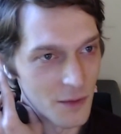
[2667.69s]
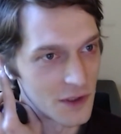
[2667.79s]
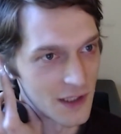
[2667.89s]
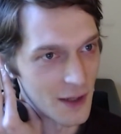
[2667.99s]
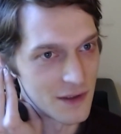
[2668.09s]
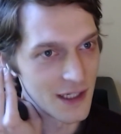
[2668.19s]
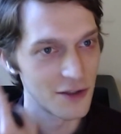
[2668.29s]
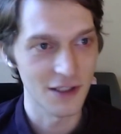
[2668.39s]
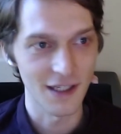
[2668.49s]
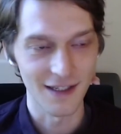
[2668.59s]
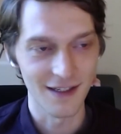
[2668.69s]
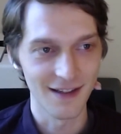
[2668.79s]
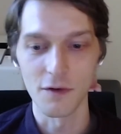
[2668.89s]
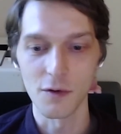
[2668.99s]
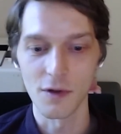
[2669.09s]
which is I would say just like
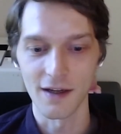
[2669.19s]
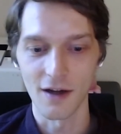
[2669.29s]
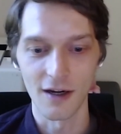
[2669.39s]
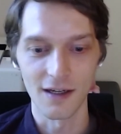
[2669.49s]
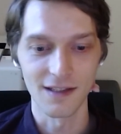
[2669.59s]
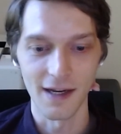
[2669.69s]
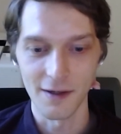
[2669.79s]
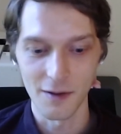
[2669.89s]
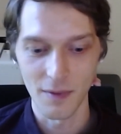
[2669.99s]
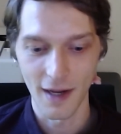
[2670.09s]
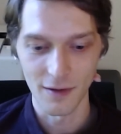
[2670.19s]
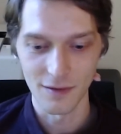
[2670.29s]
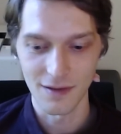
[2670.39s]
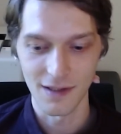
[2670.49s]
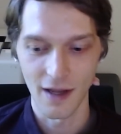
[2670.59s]
if you like are excited
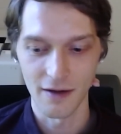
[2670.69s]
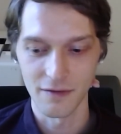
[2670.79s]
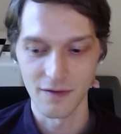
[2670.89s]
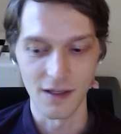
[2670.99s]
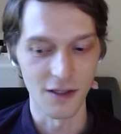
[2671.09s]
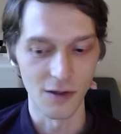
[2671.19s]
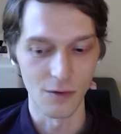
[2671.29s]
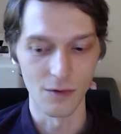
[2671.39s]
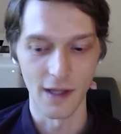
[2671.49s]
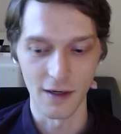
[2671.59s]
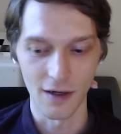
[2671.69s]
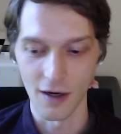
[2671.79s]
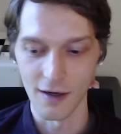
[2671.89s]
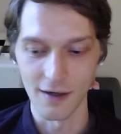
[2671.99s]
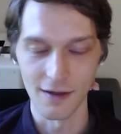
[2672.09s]
about stuff and you like
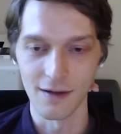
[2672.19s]
are